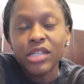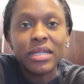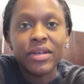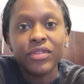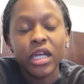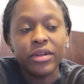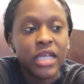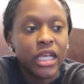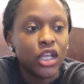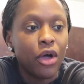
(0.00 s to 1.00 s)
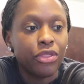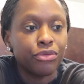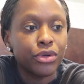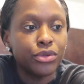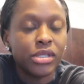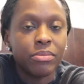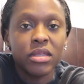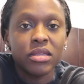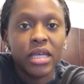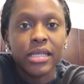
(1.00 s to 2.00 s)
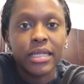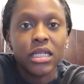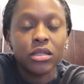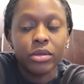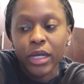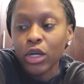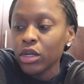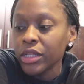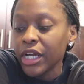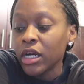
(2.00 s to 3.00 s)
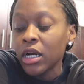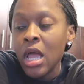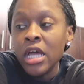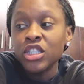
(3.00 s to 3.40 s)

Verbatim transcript: So I definitely could have taken y'all through some of the things I did a little bit earlier.